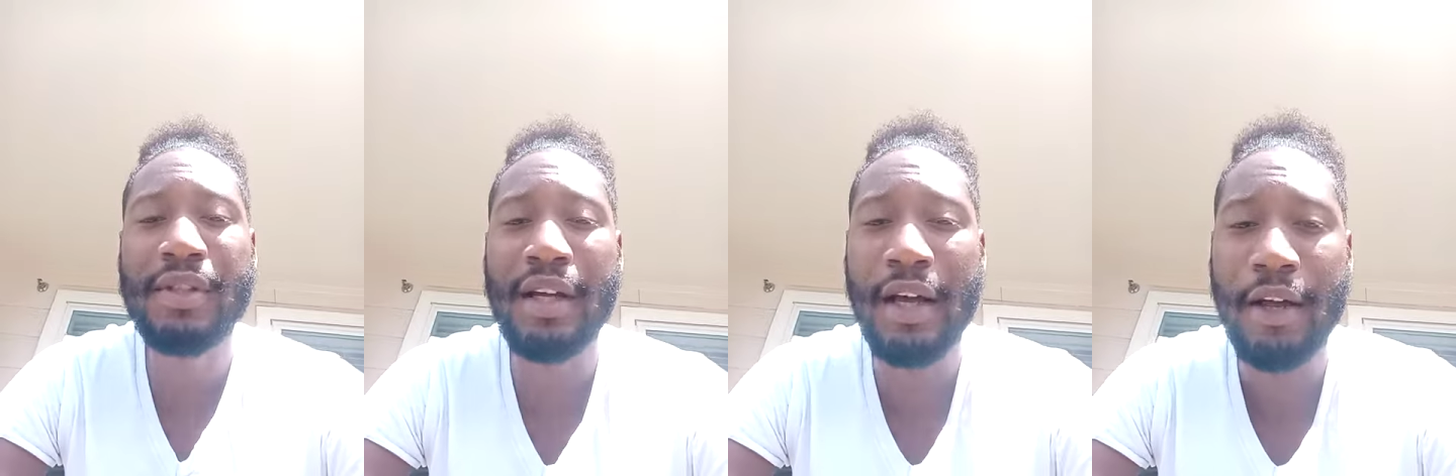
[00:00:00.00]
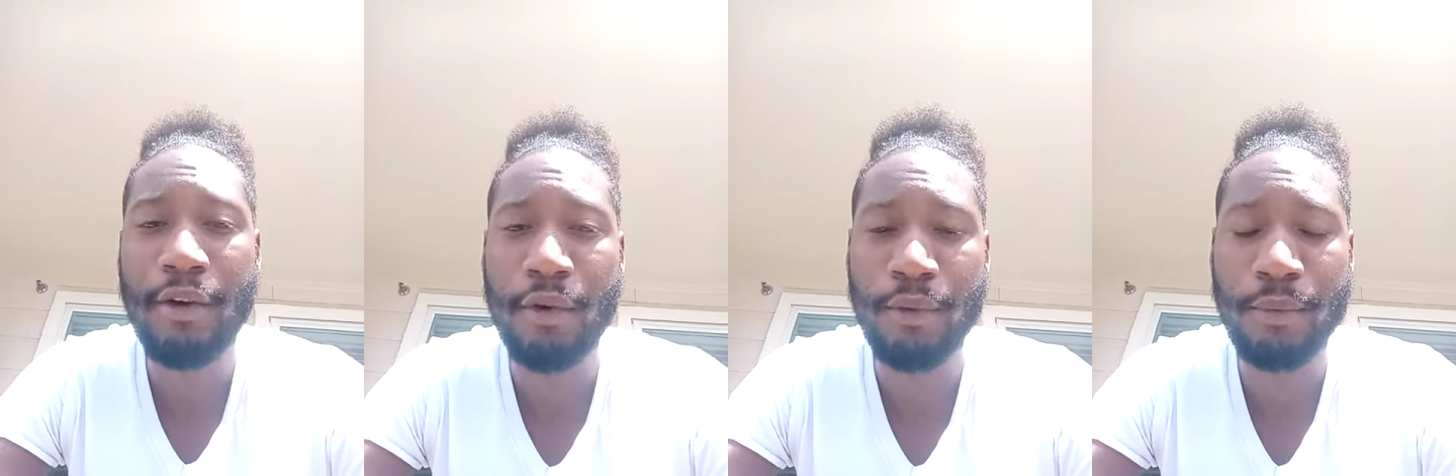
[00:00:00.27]

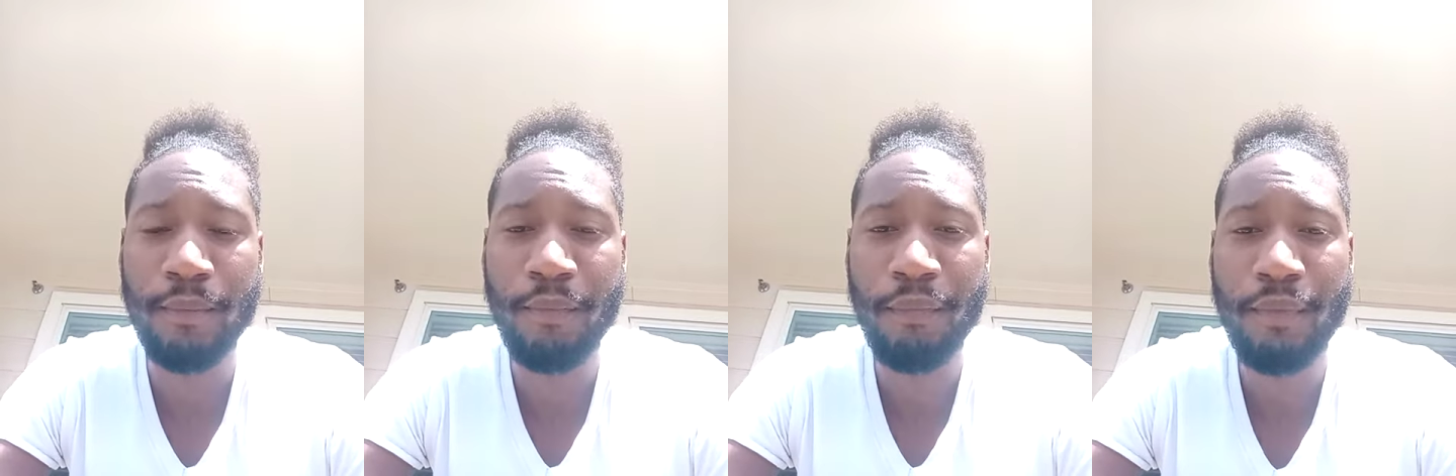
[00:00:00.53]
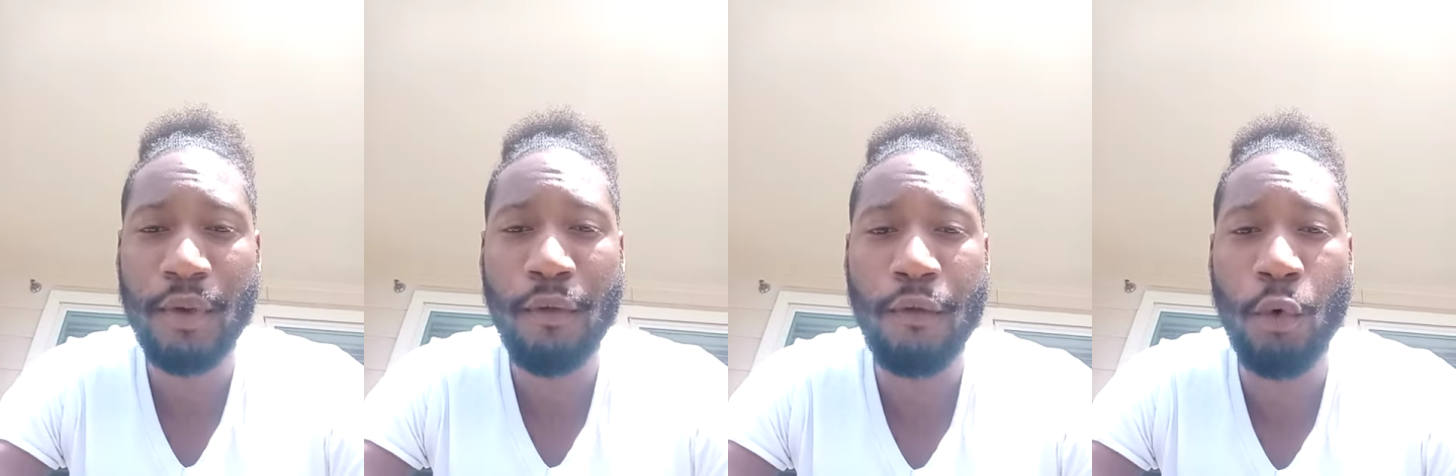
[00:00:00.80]
channel,
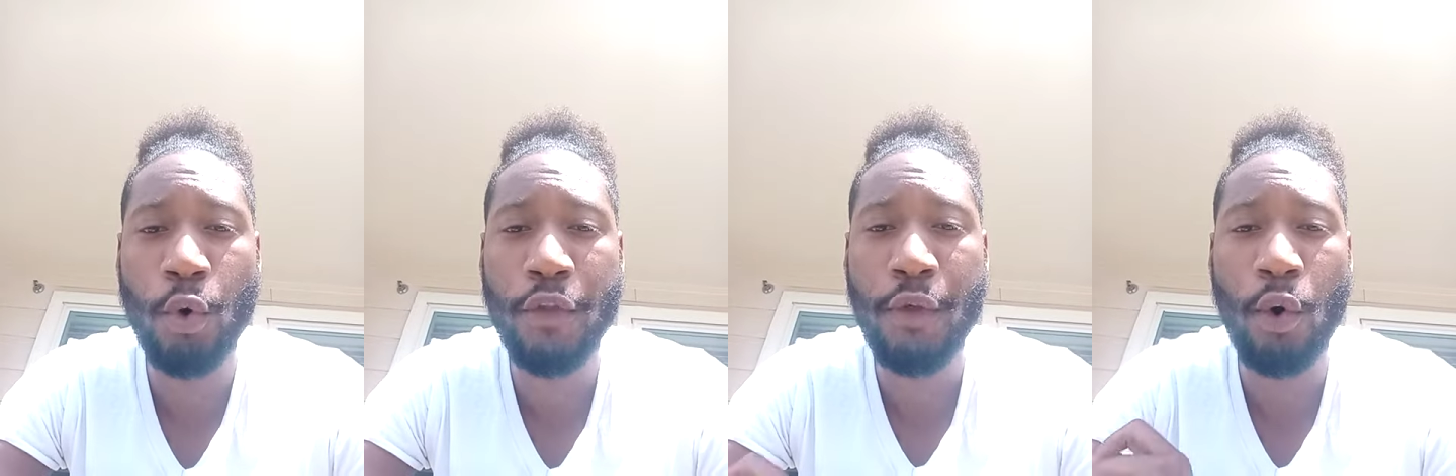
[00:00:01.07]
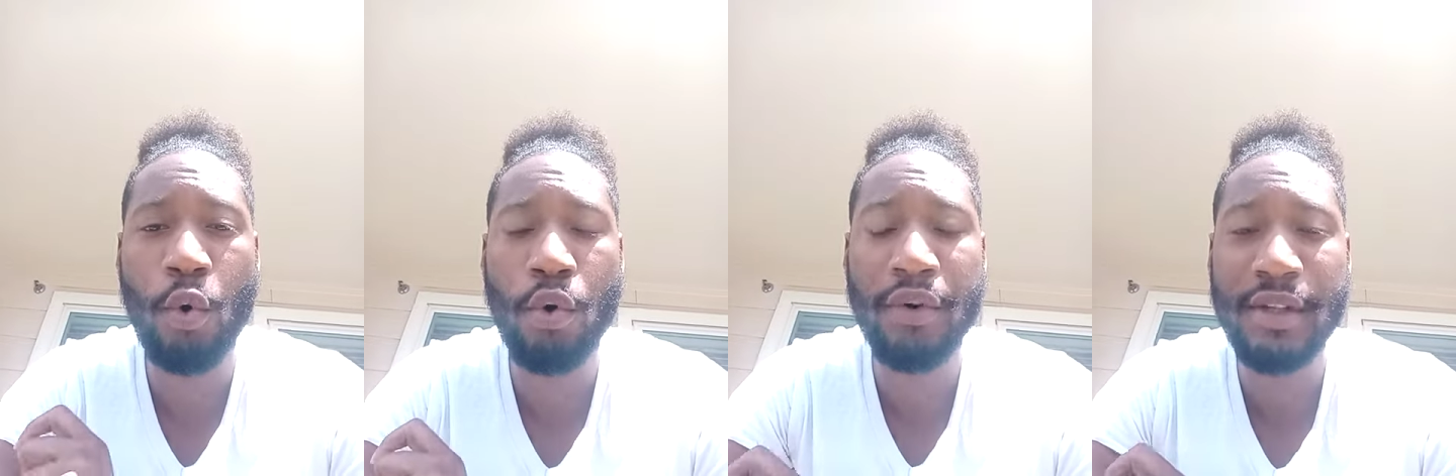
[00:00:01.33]

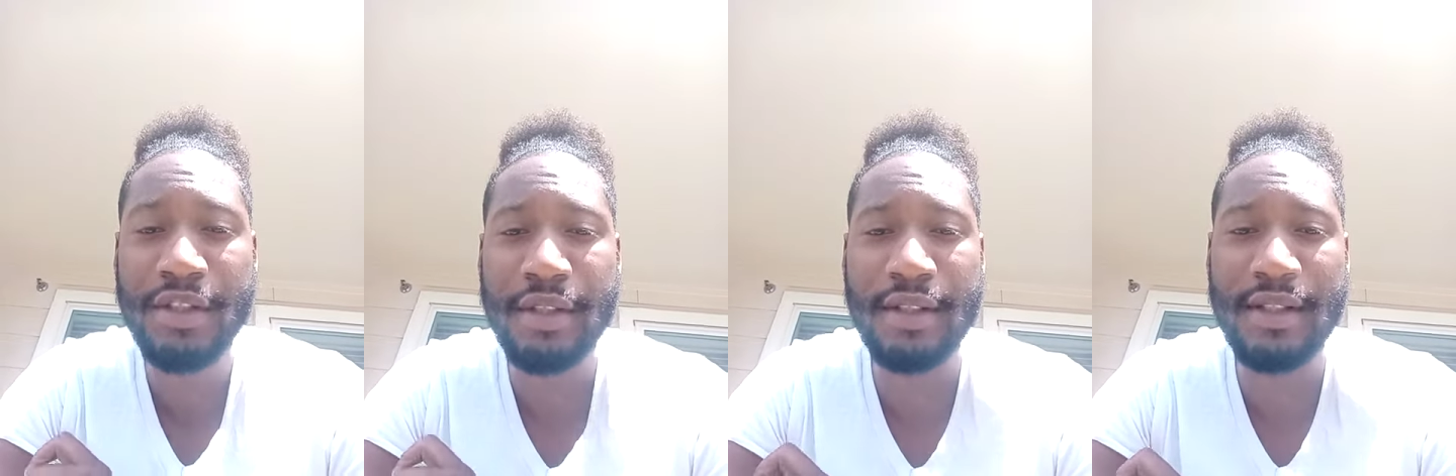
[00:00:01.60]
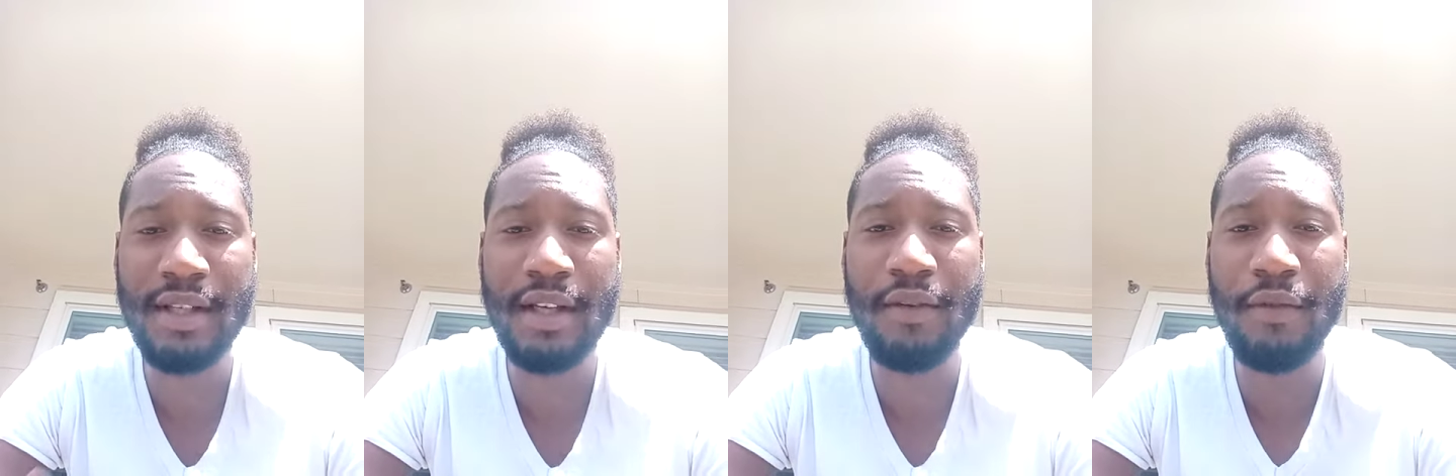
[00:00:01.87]
Fourth Origin
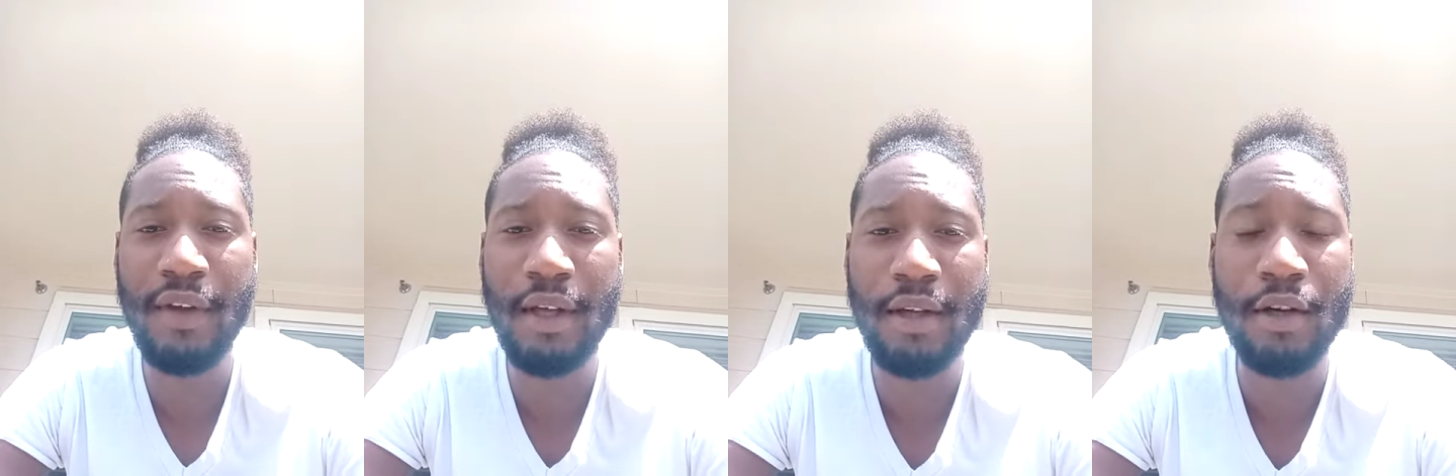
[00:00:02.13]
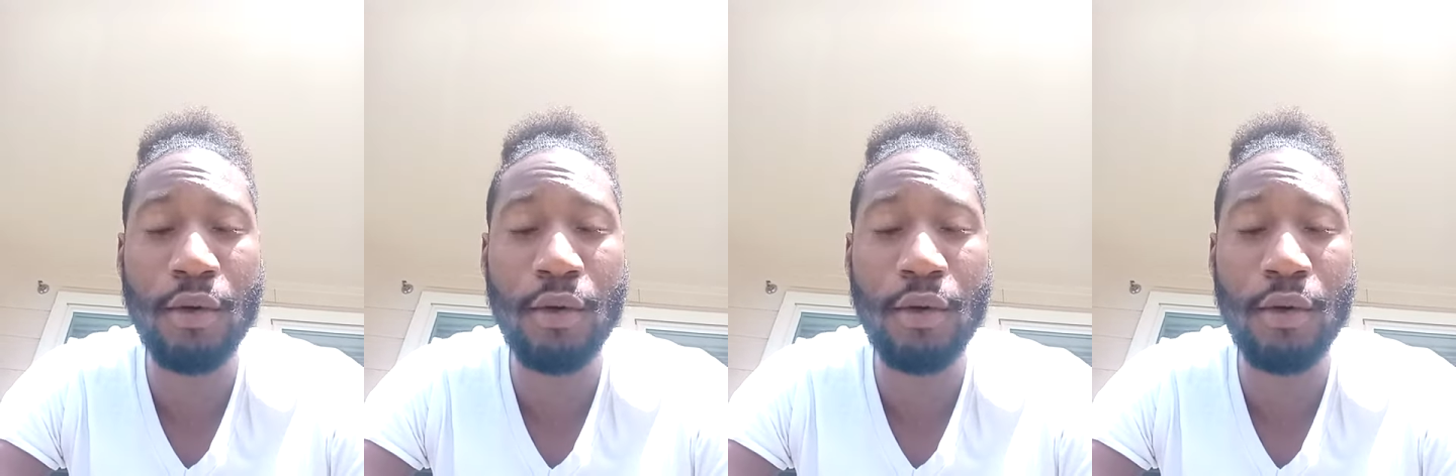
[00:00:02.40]
TV.